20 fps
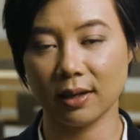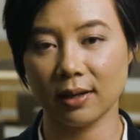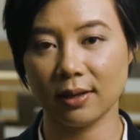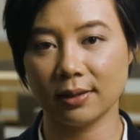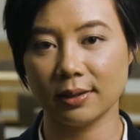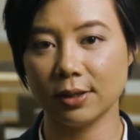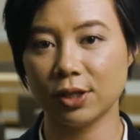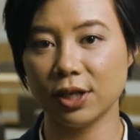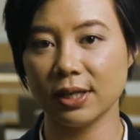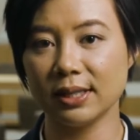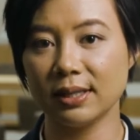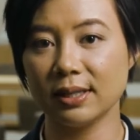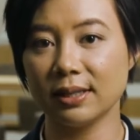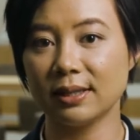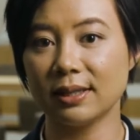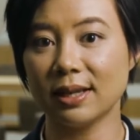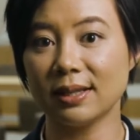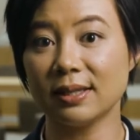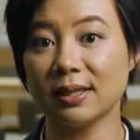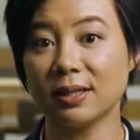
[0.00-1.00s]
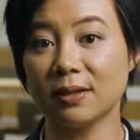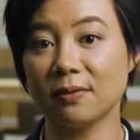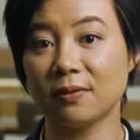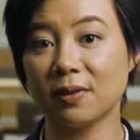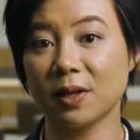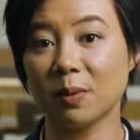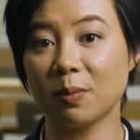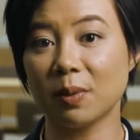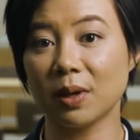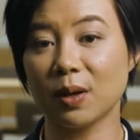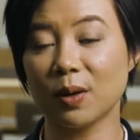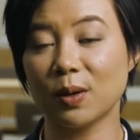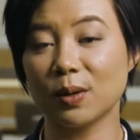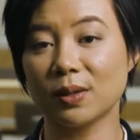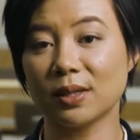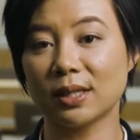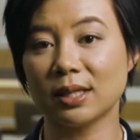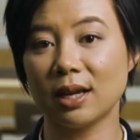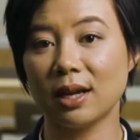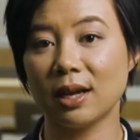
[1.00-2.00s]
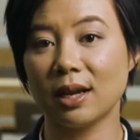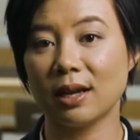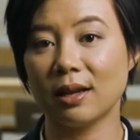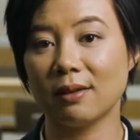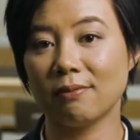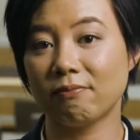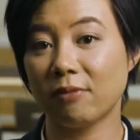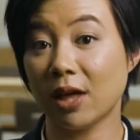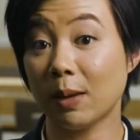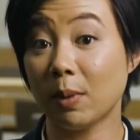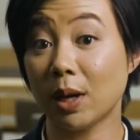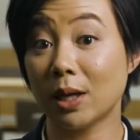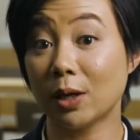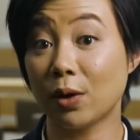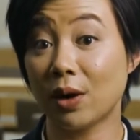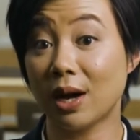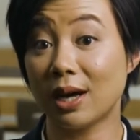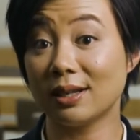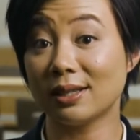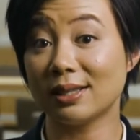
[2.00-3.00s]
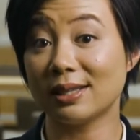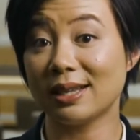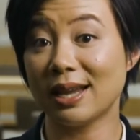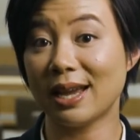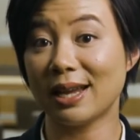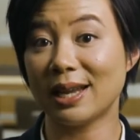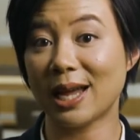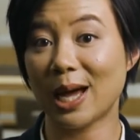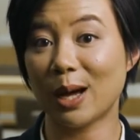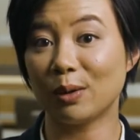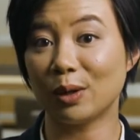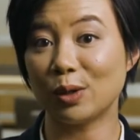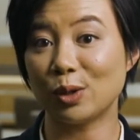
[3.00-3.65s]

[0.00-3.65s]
Suggest this sensitively because they might not understand how an